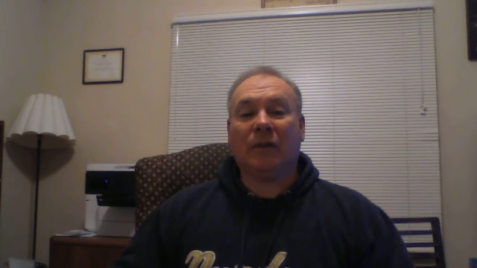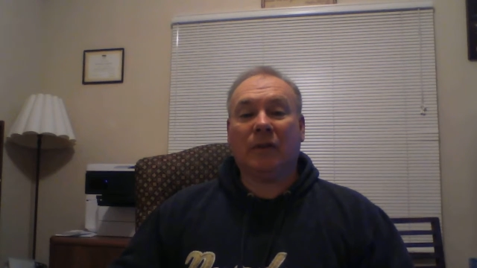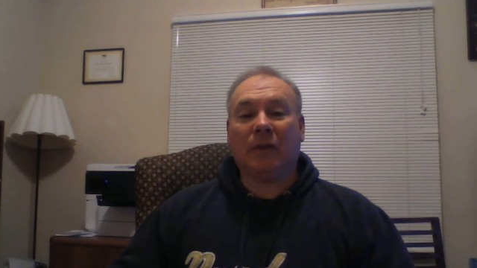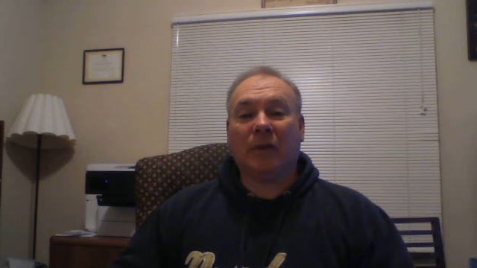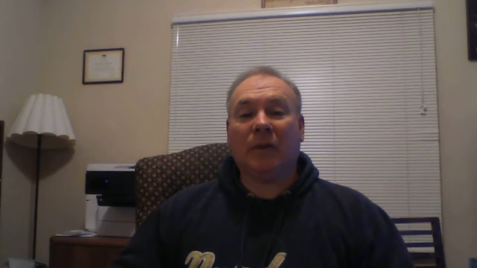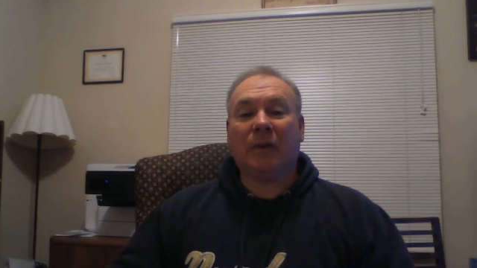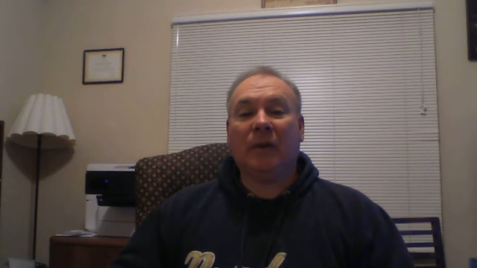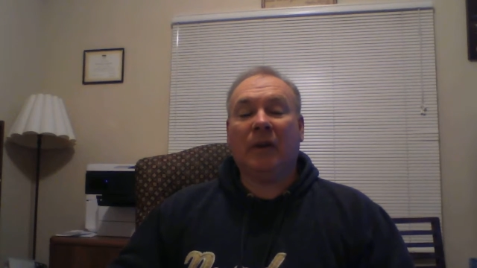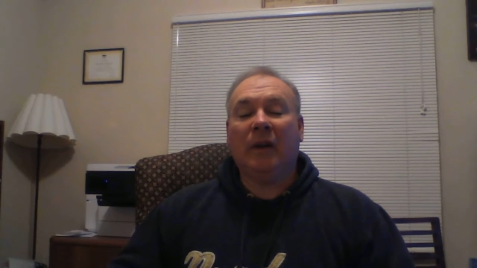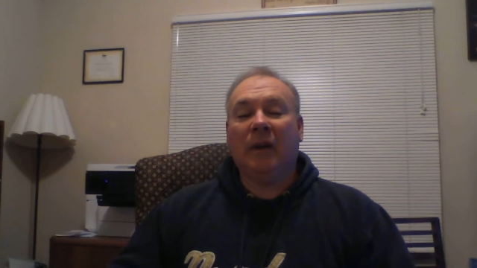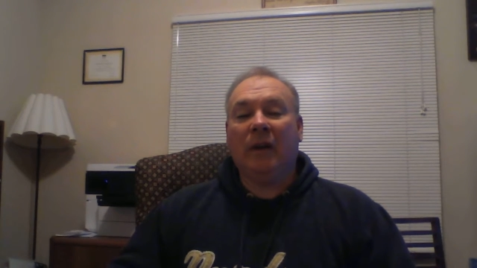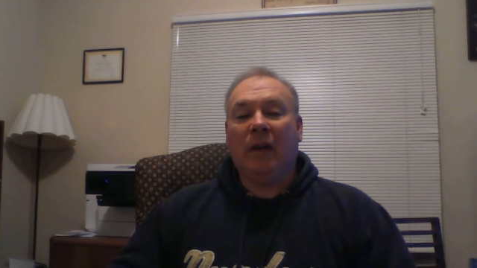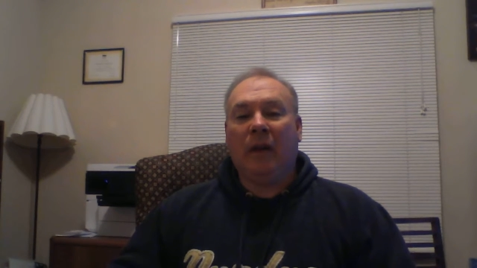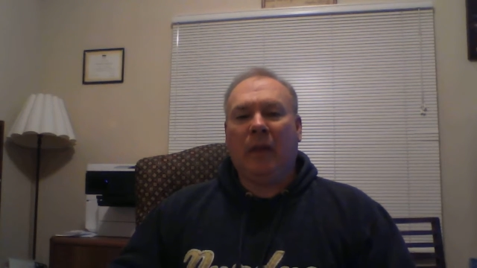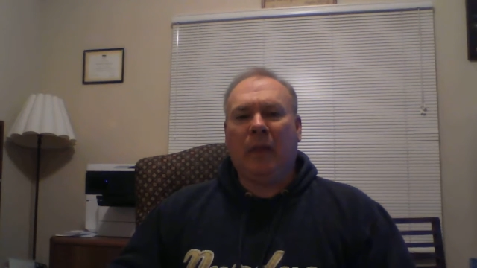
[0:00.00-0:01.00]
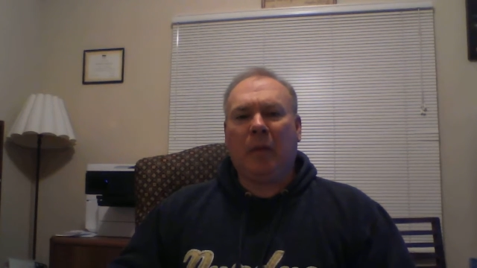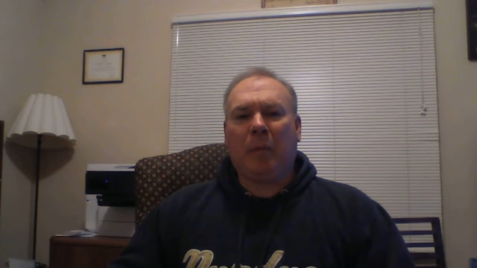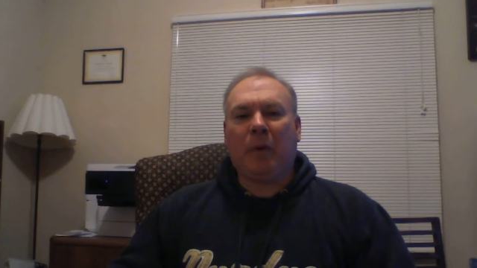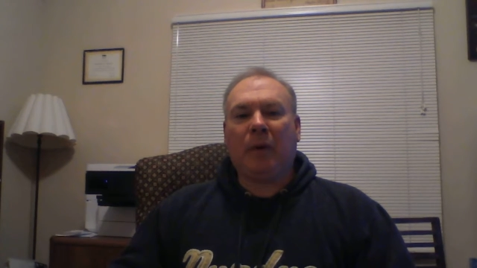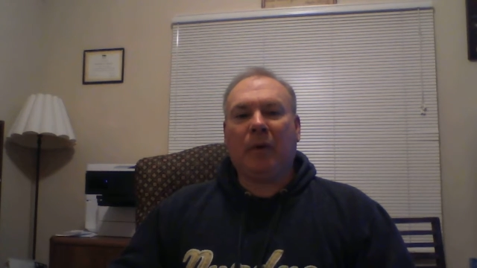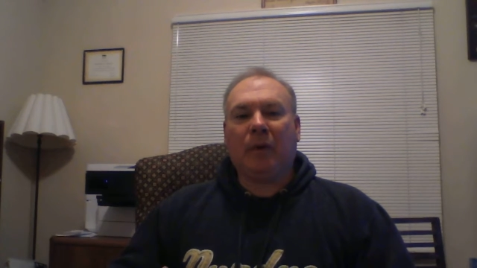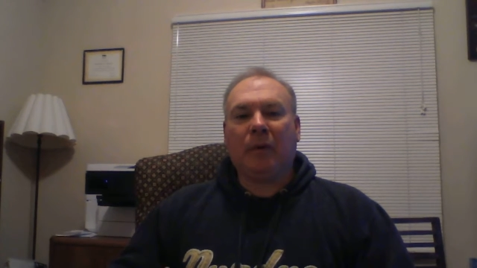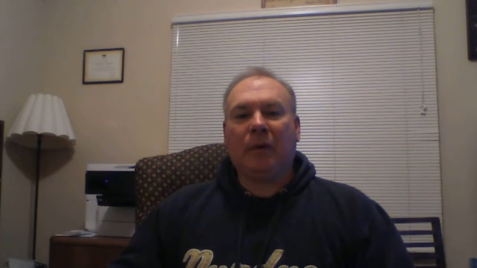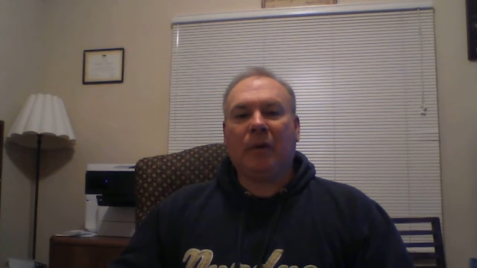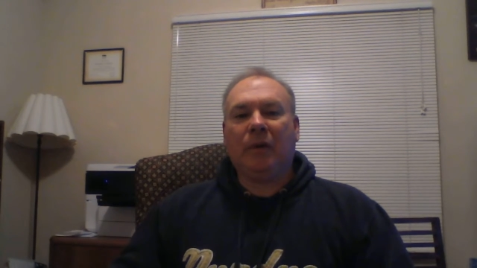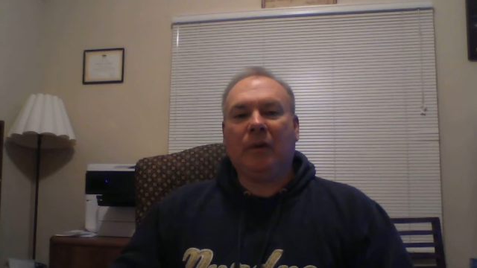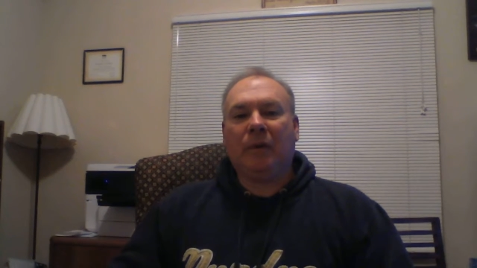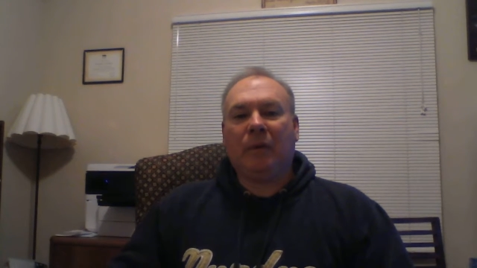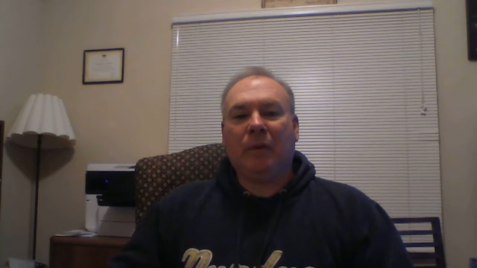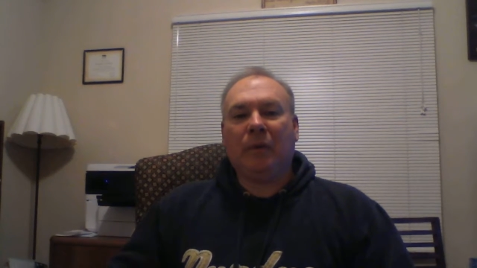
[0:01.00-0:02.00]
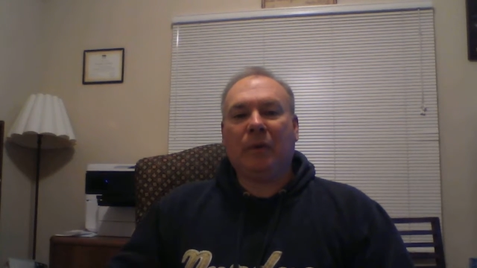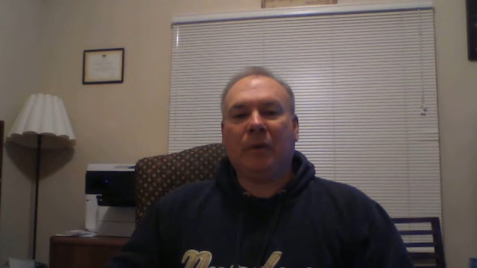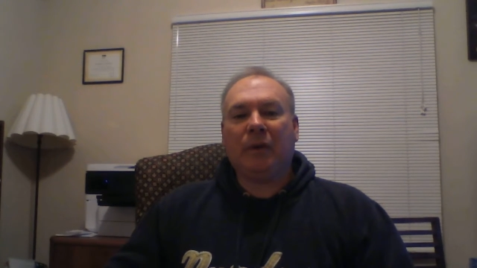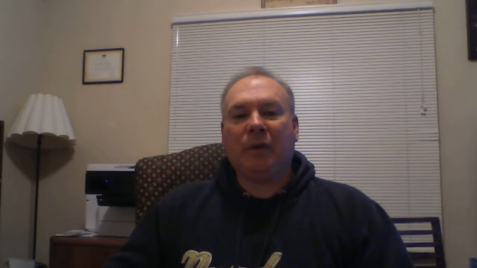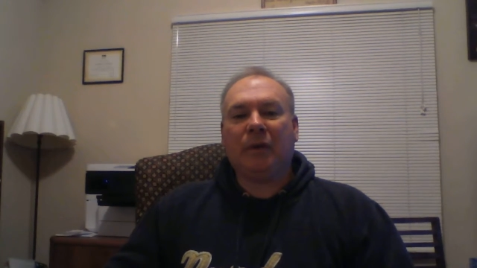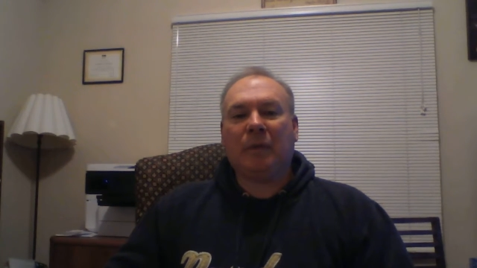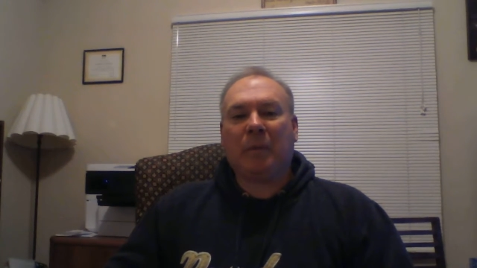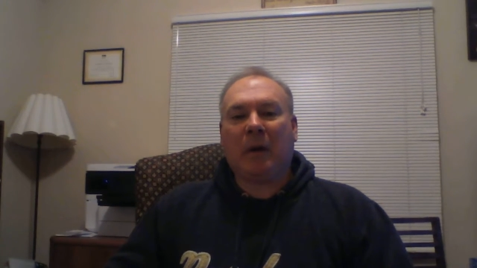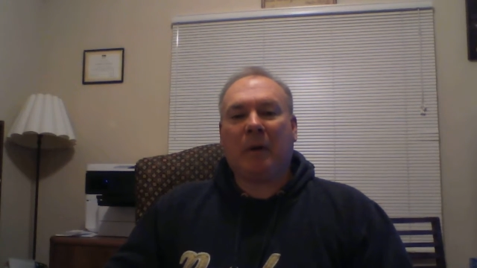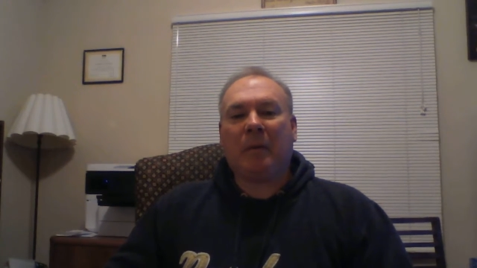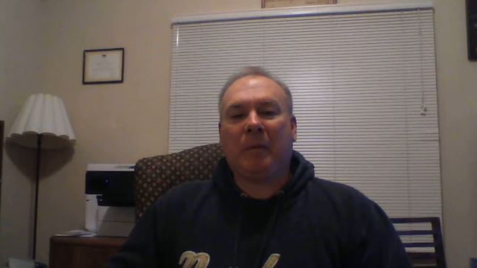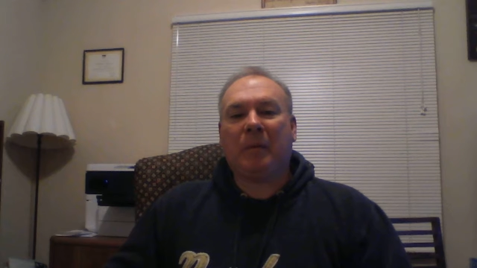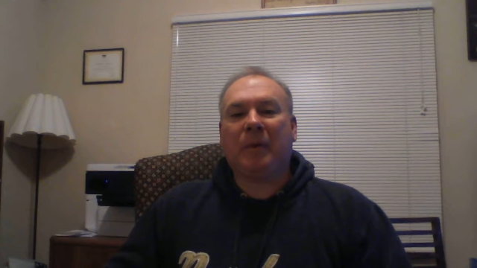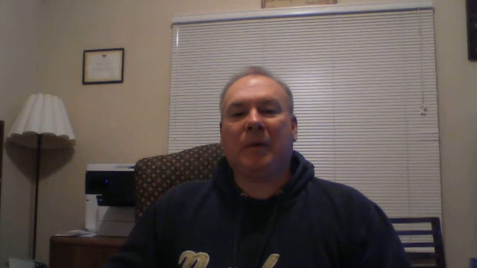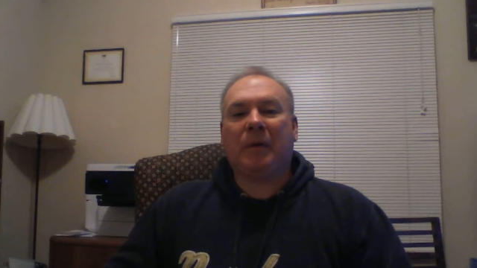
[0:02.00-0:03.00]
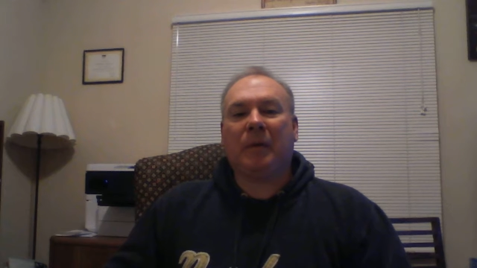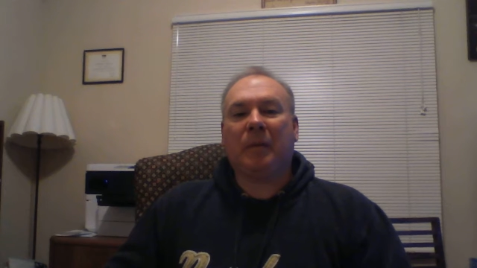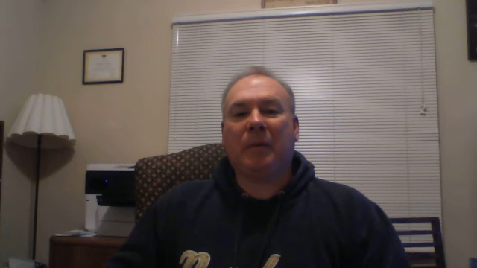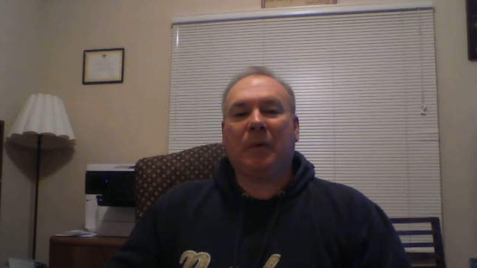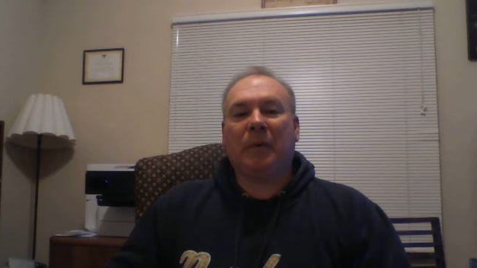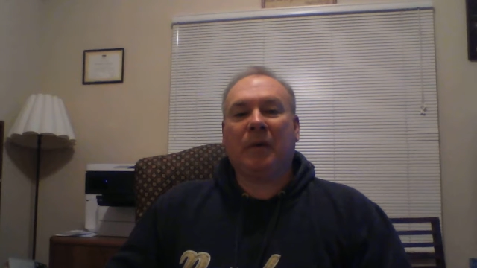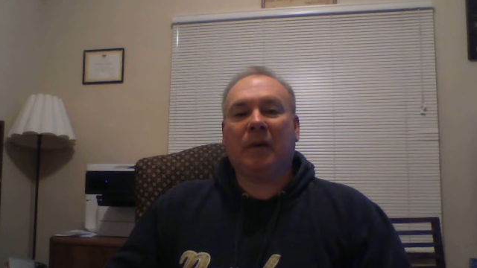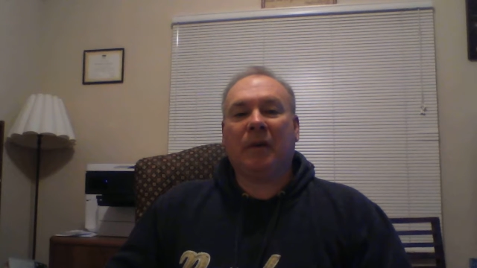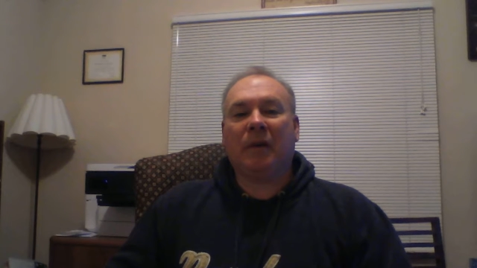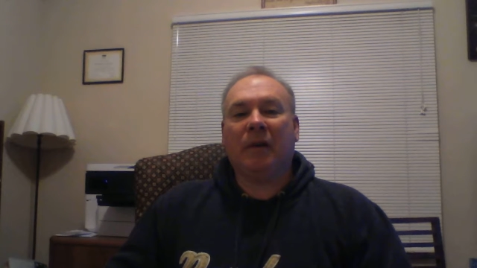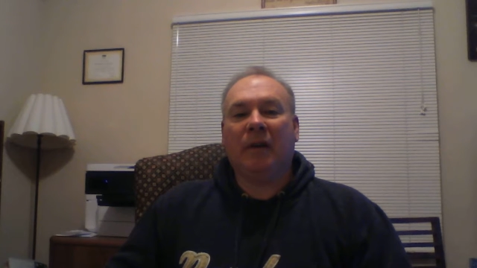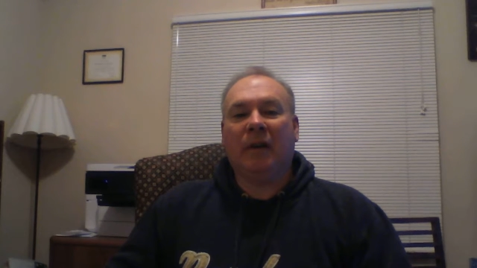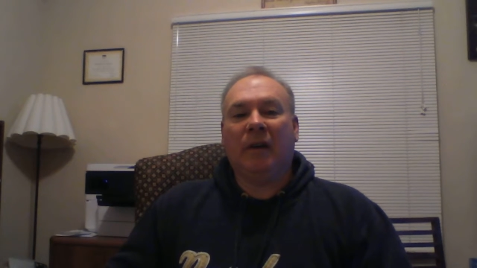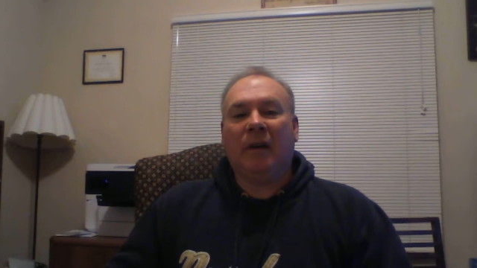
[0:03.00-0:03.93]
So the empirical rule is probably the more